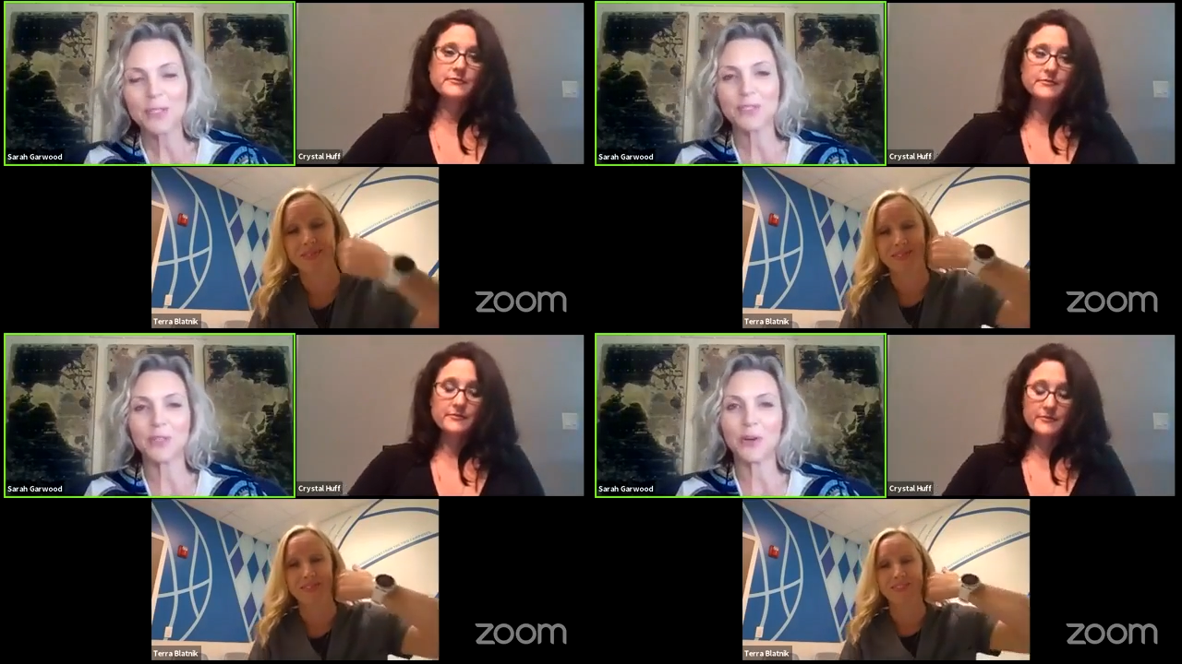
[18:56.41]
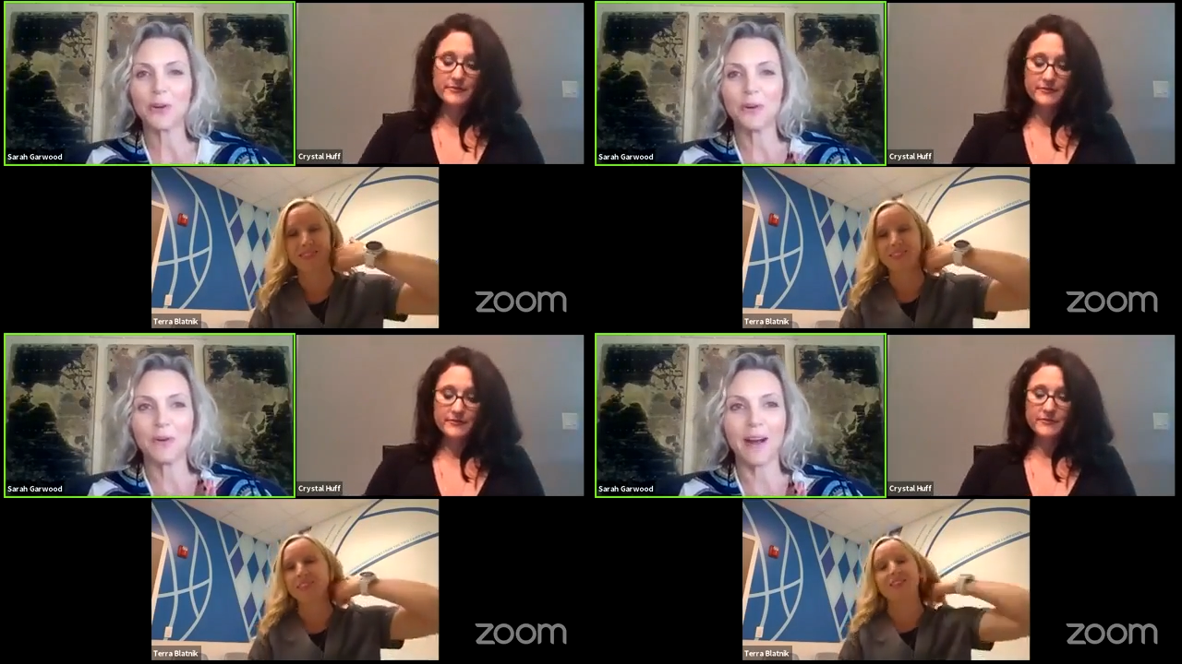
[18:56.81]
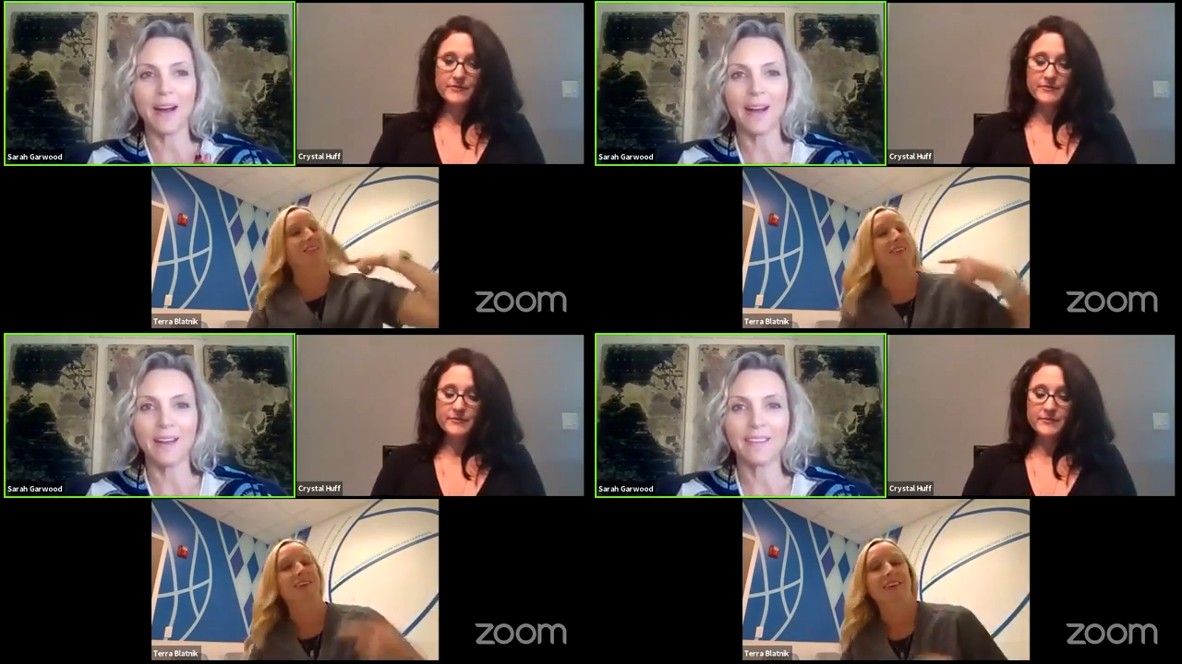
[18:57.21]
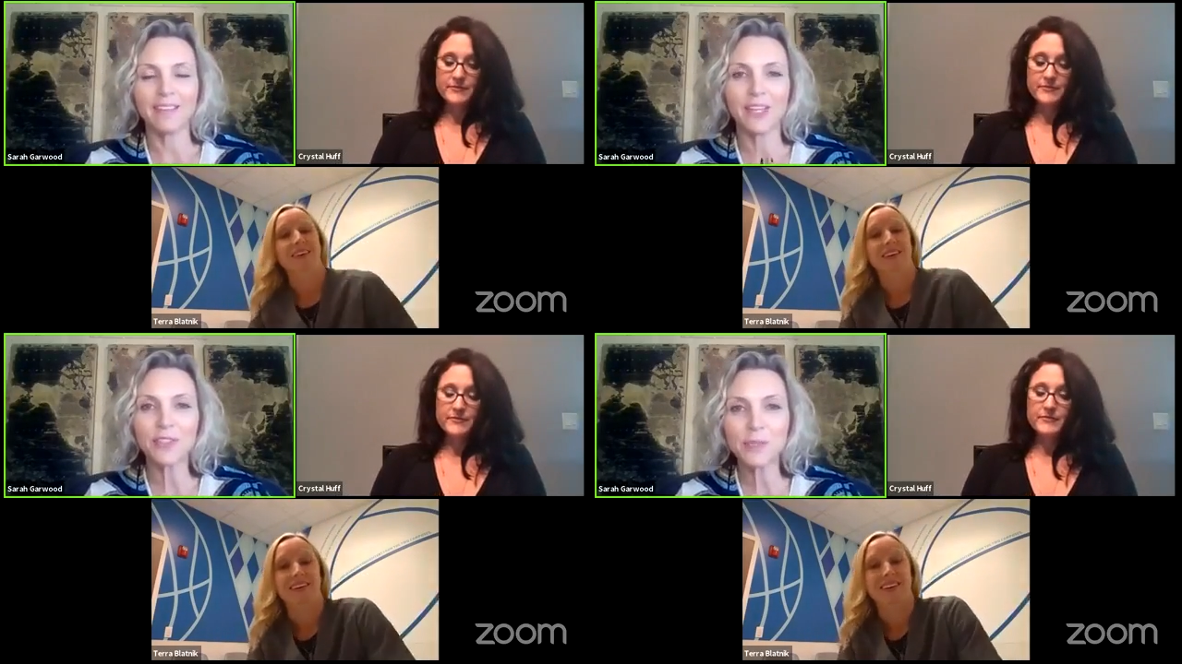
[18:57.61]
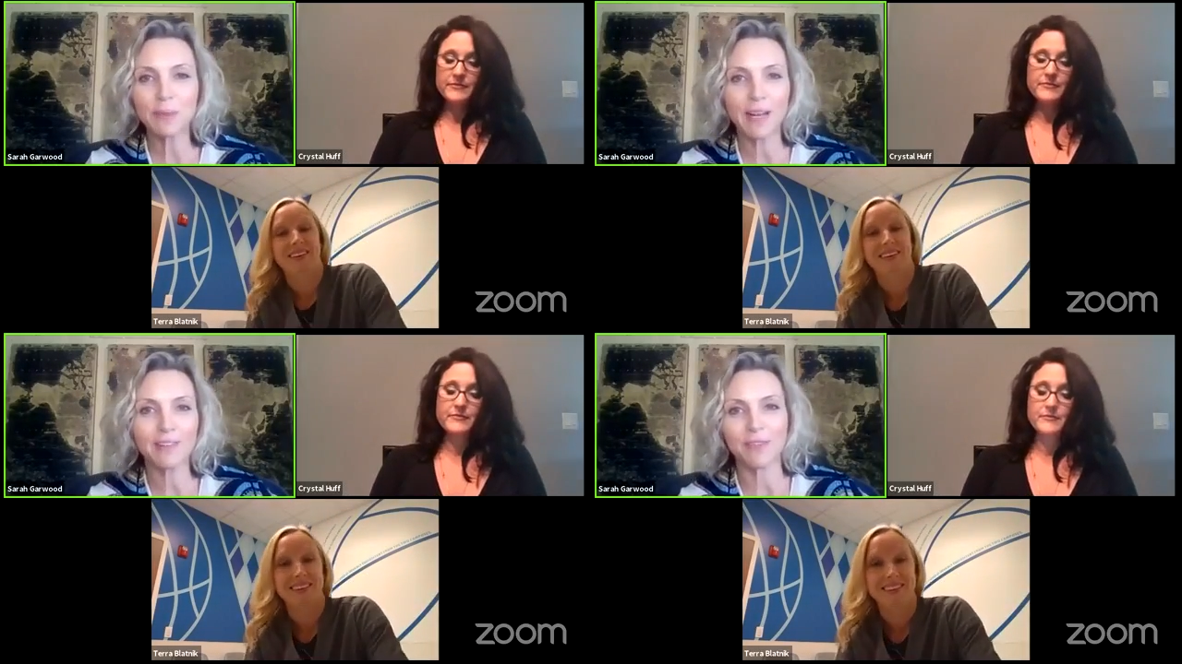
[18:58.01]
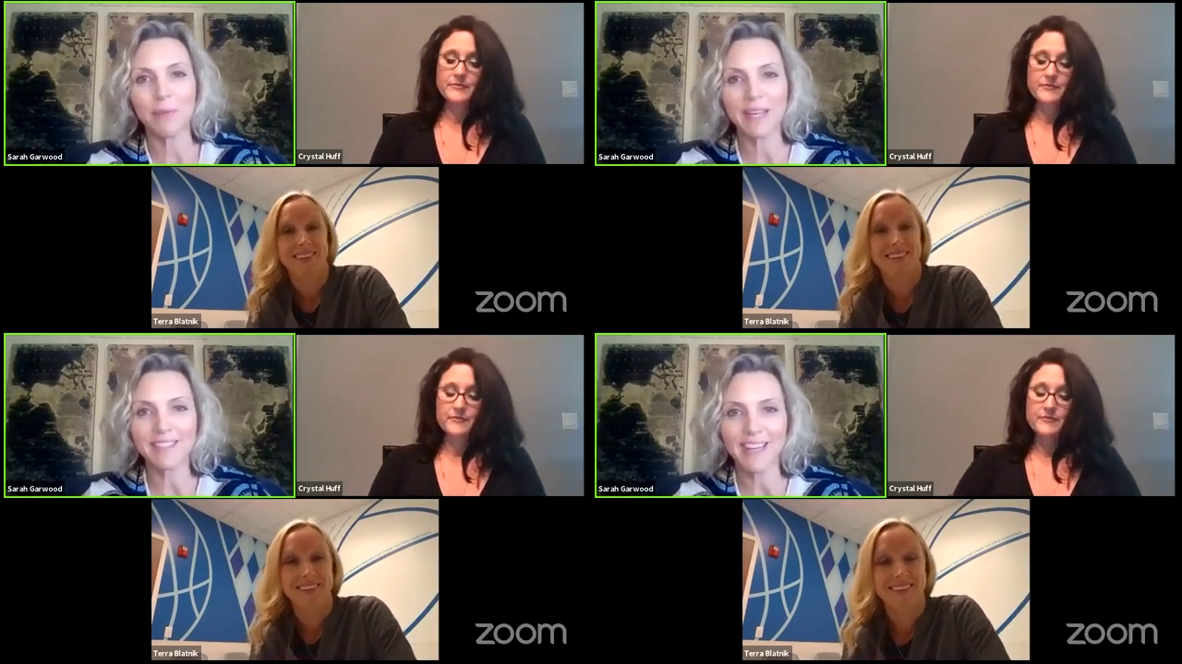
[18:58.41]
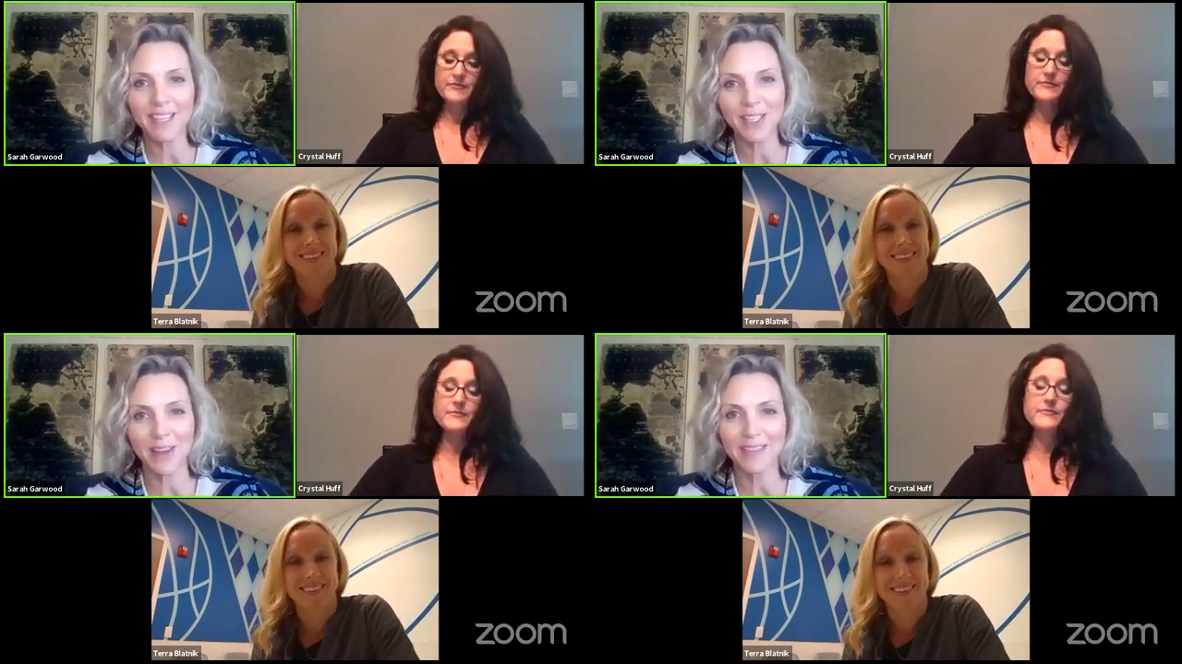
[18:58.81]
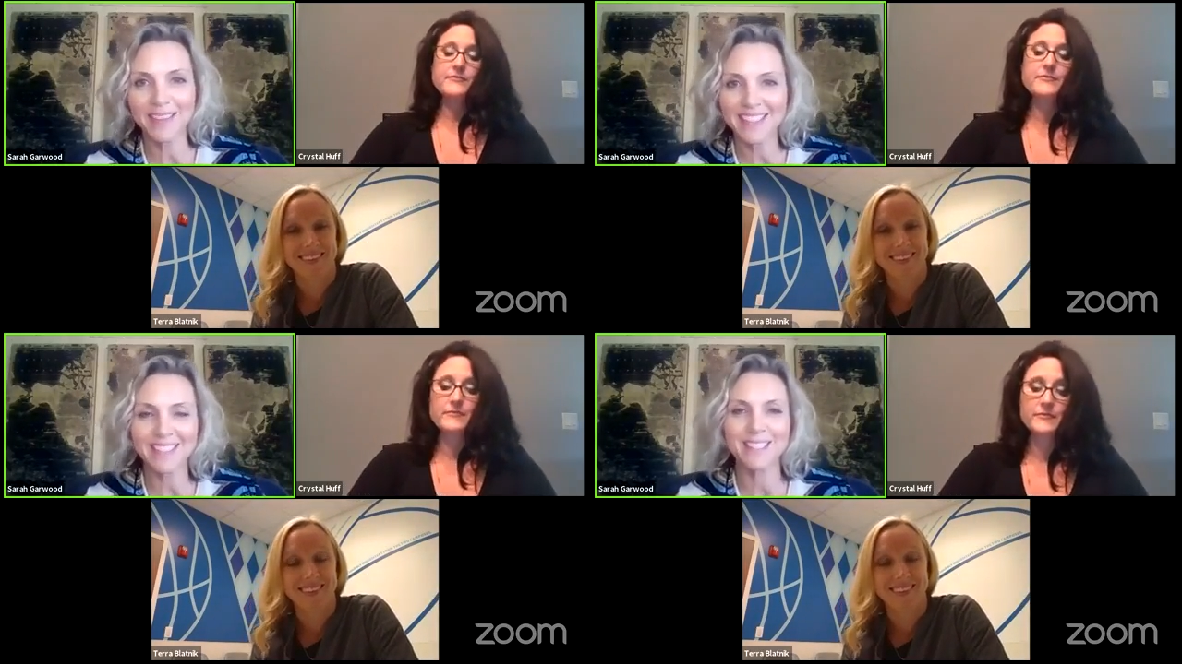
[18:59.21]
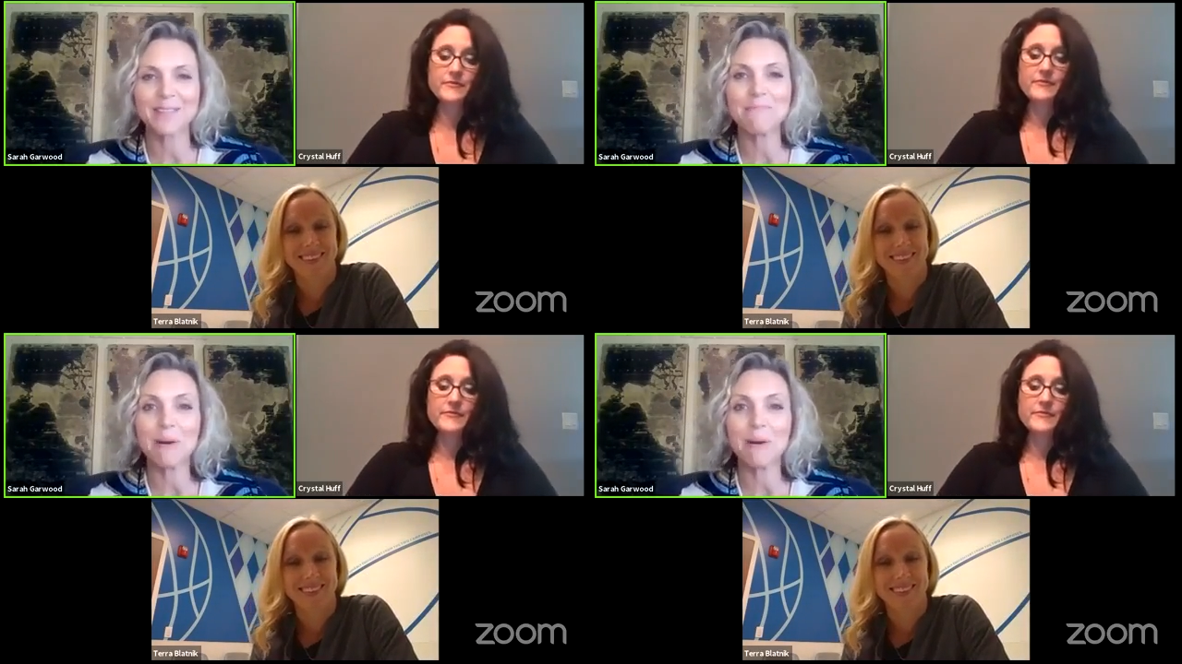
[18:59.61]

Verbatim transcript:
Speaker 1: So uh, here's a plug for maintaining your athleticism,